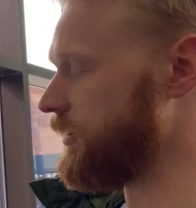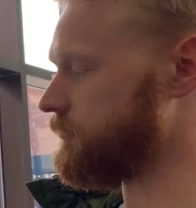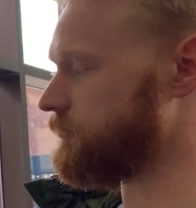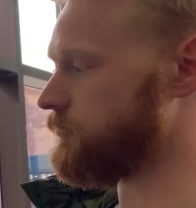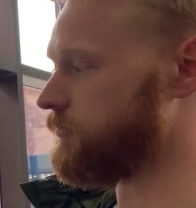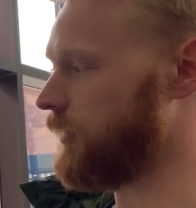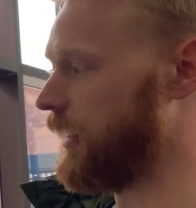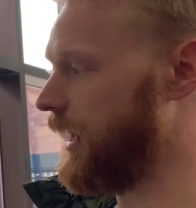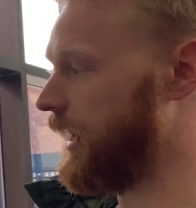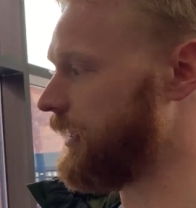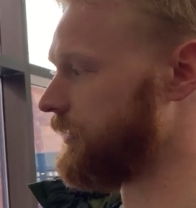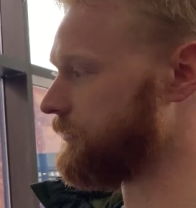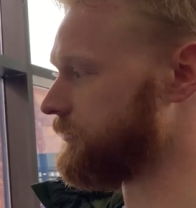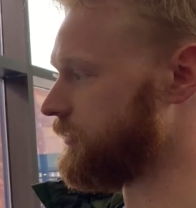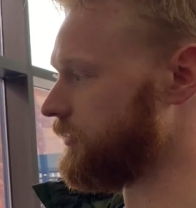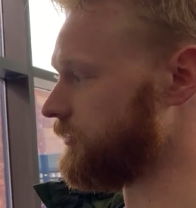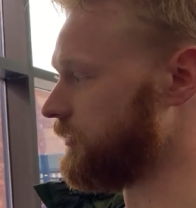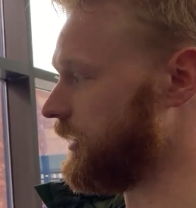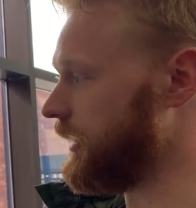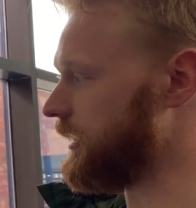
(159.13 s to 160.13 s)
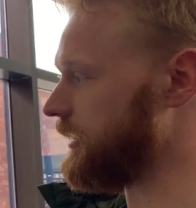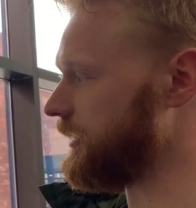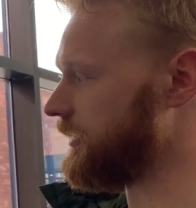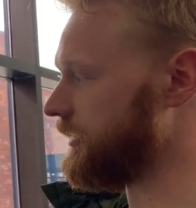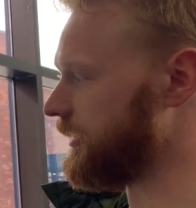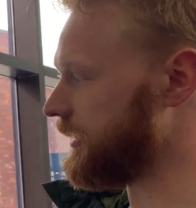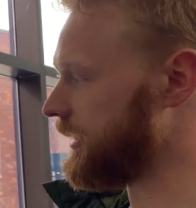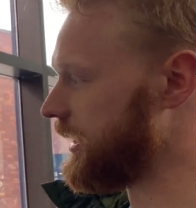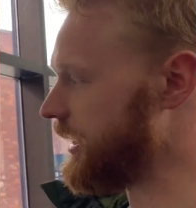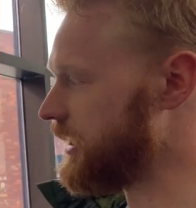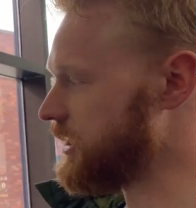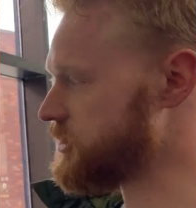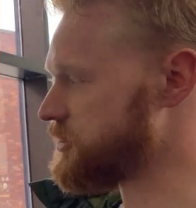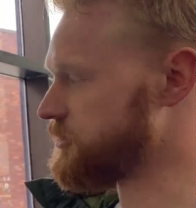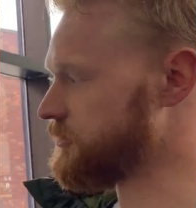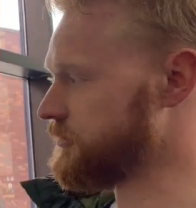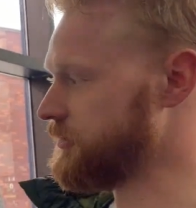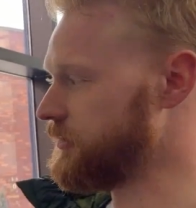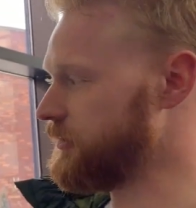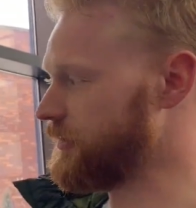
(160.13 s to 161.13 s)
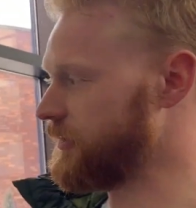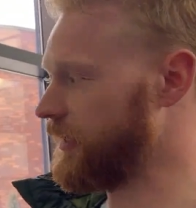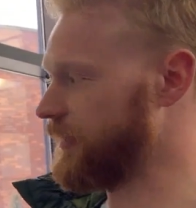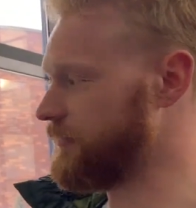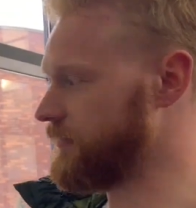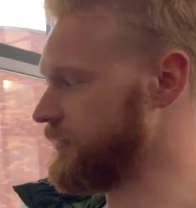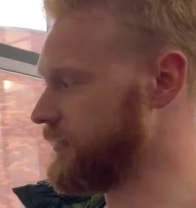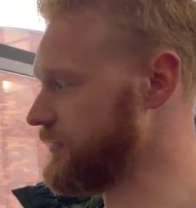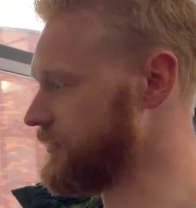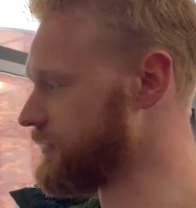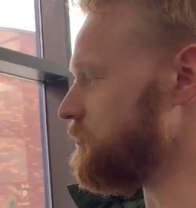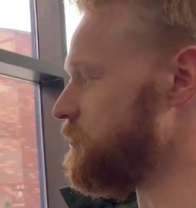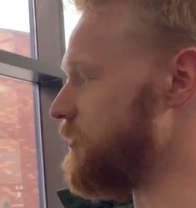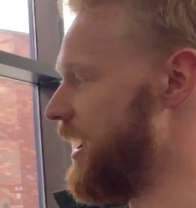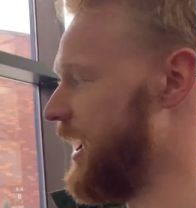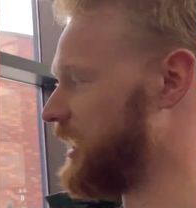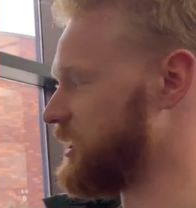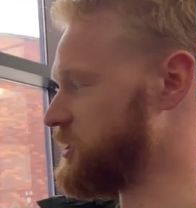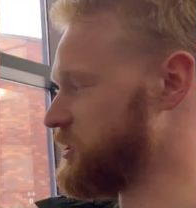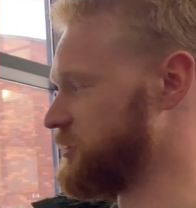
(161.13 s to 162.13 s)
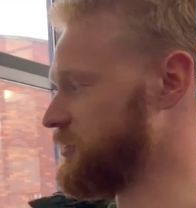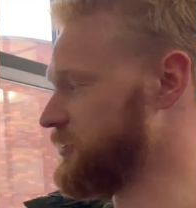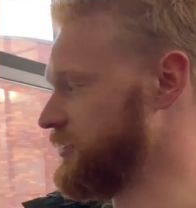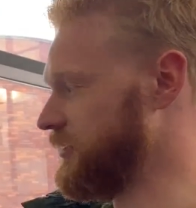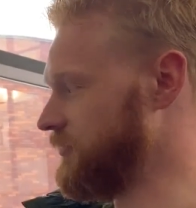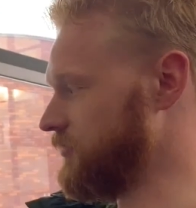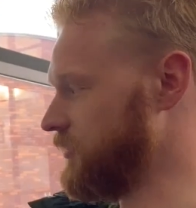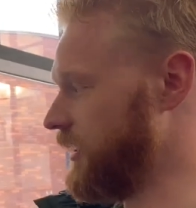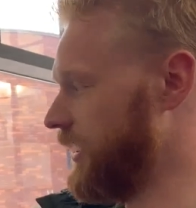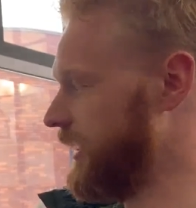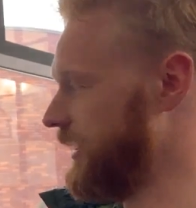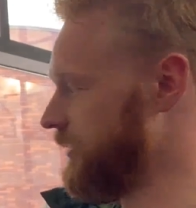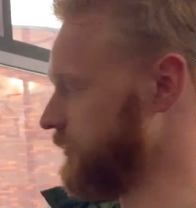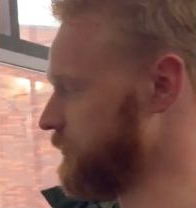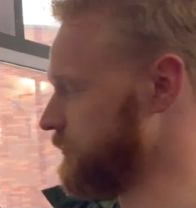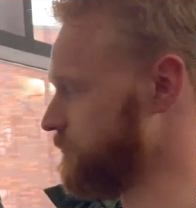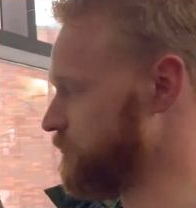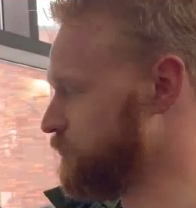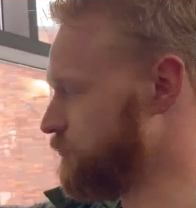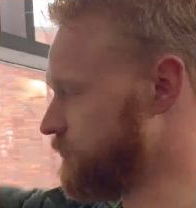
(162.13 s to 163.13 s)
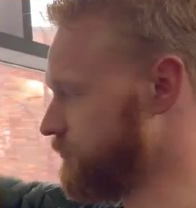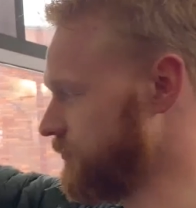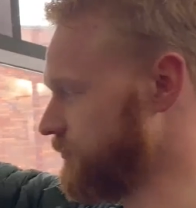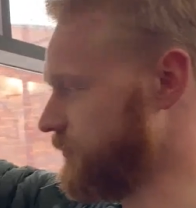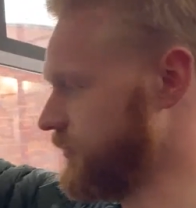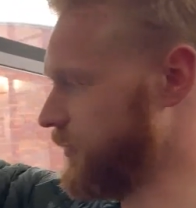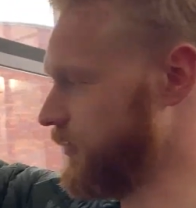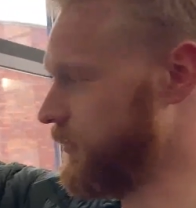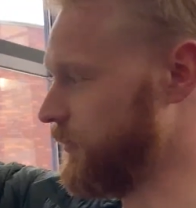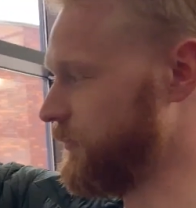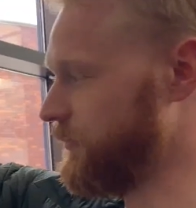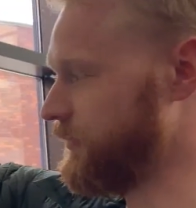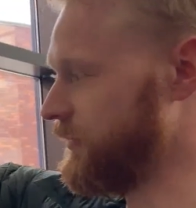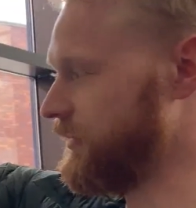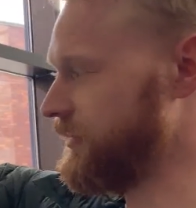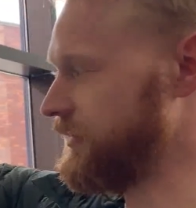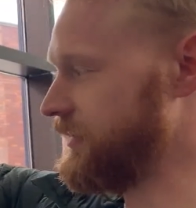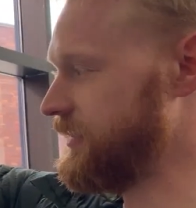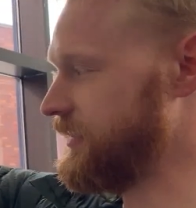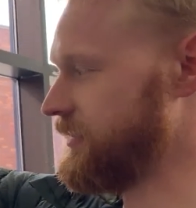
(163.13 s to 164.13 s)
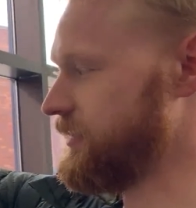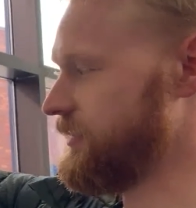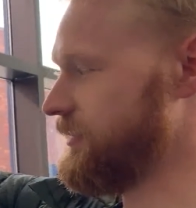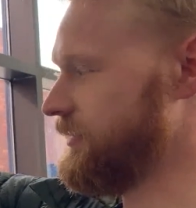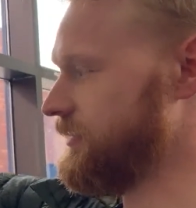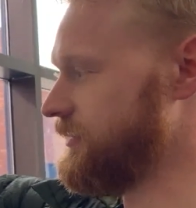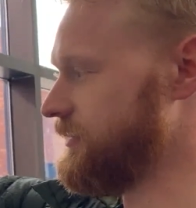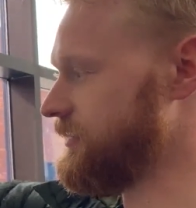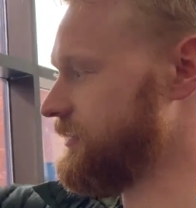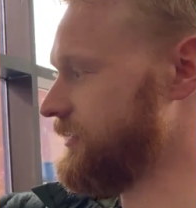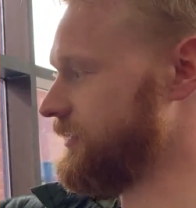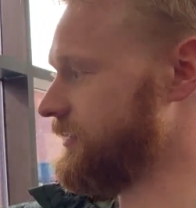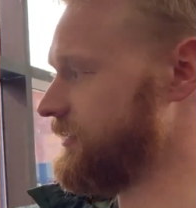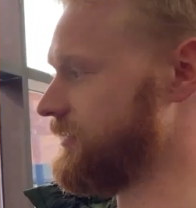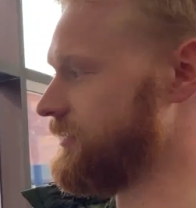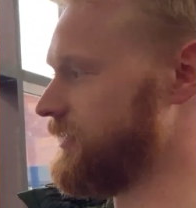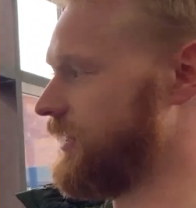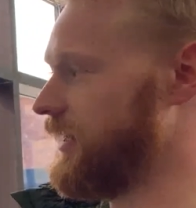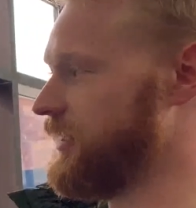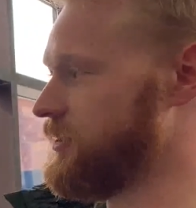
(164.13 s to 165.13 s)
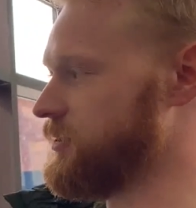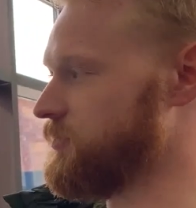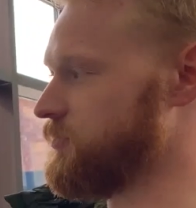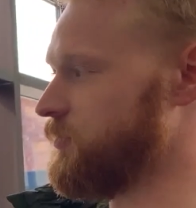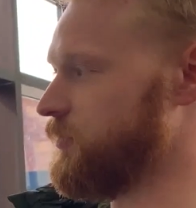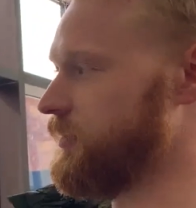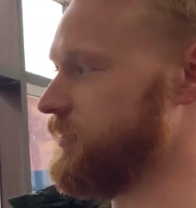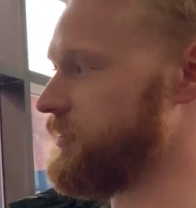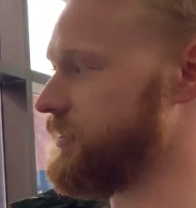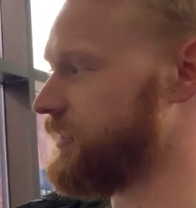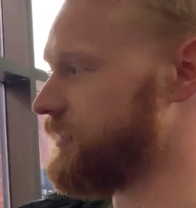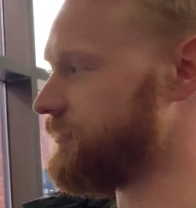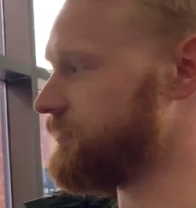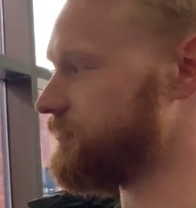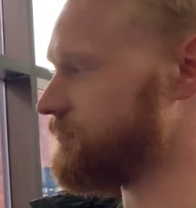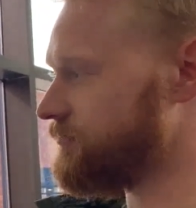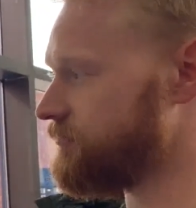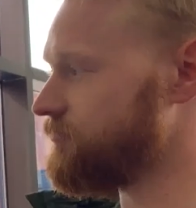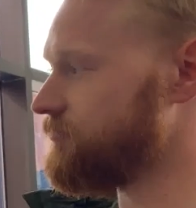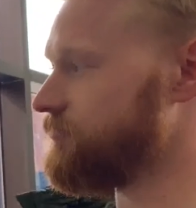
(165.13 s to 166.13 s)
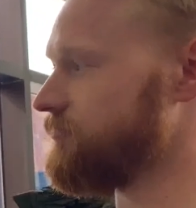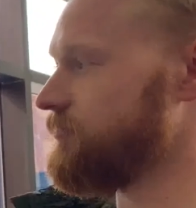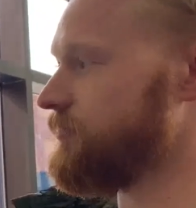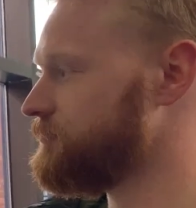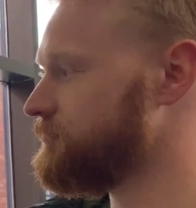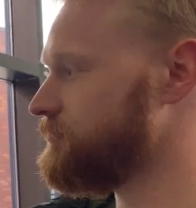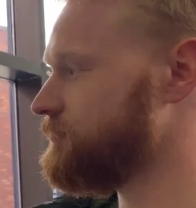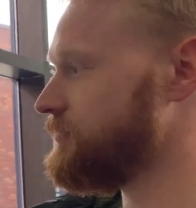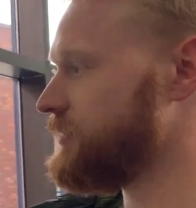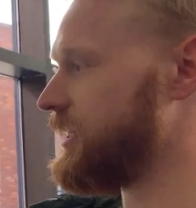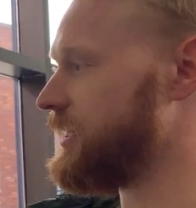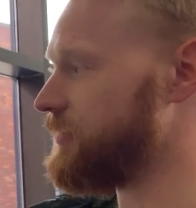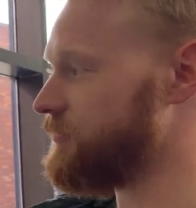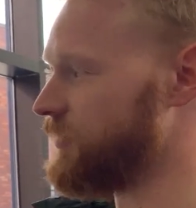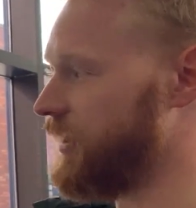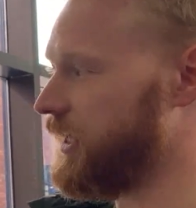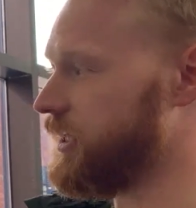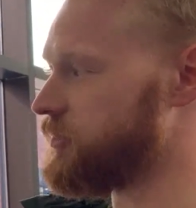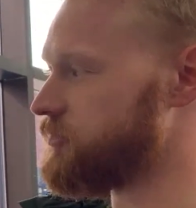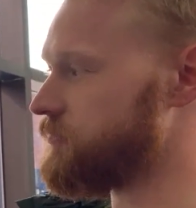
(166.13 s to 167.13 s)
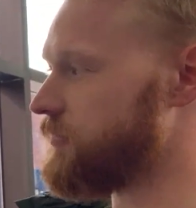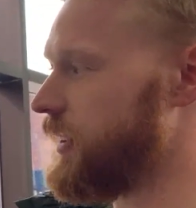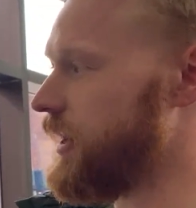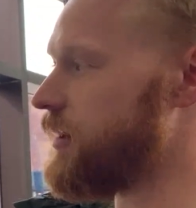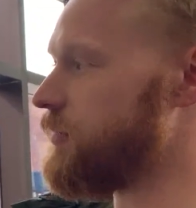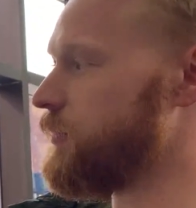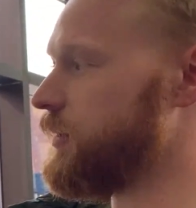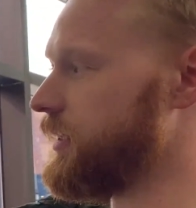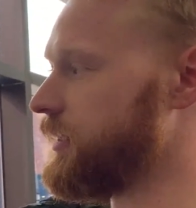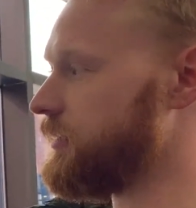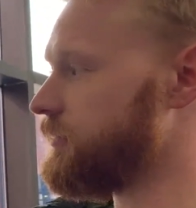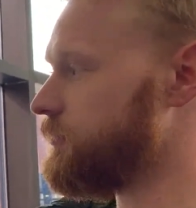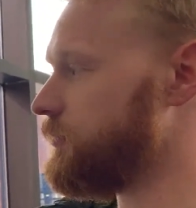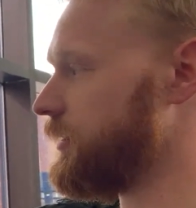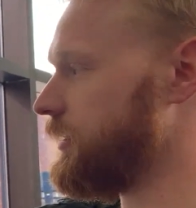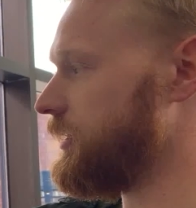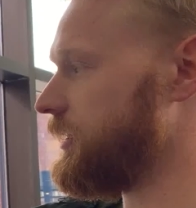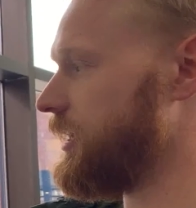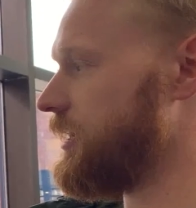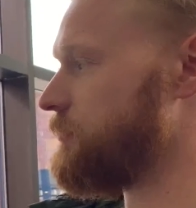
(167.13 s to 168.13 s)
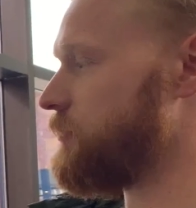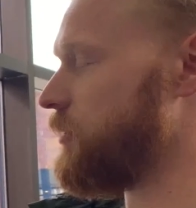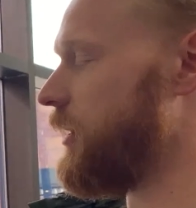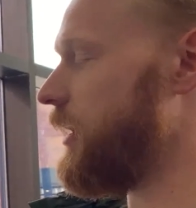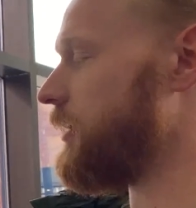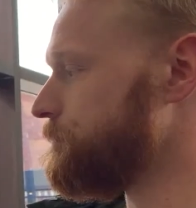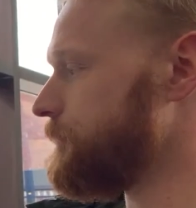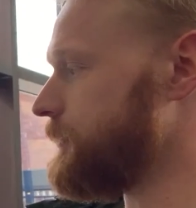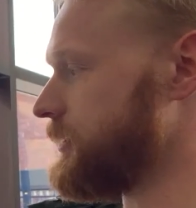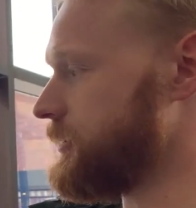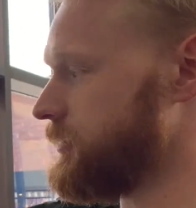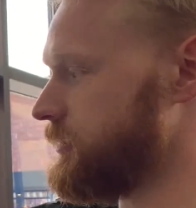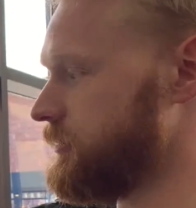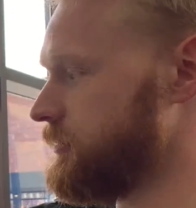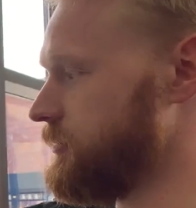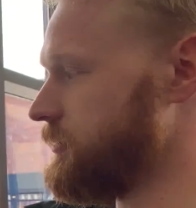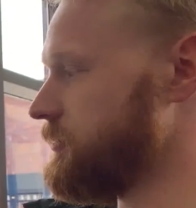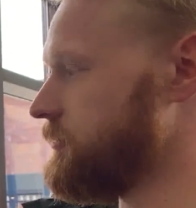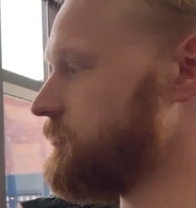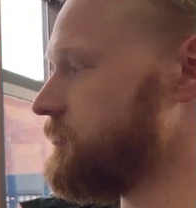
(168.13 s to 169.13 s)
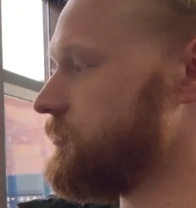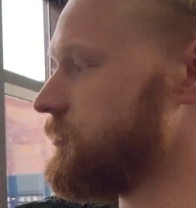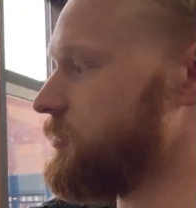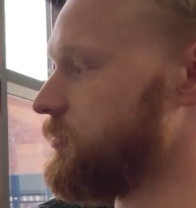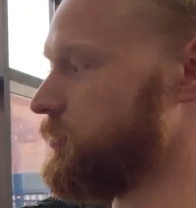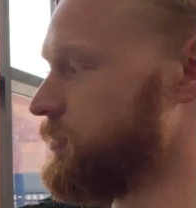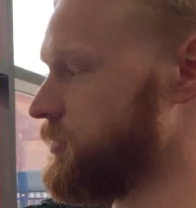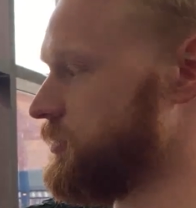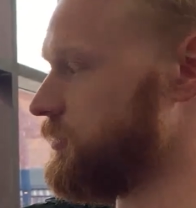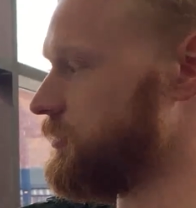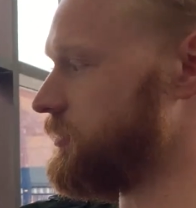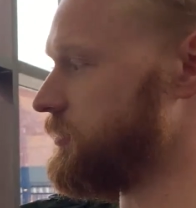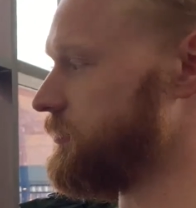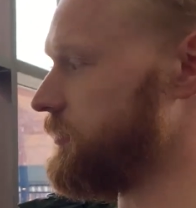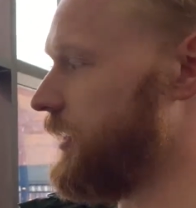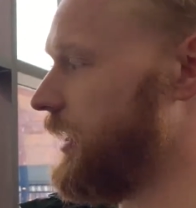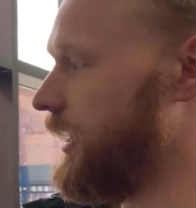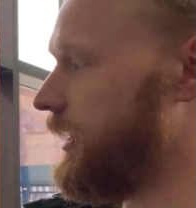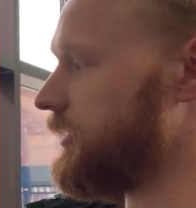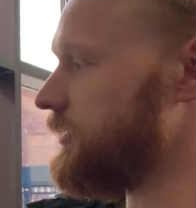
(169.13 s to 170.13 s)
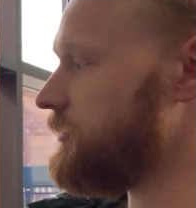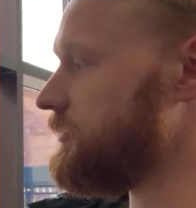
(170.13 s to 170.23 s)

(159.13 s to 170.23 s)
flat in their light, and occasionally you'd get this majesty of light, you know, in the distance, and I just wanted to take advantage of that when it came around. This is the result of that.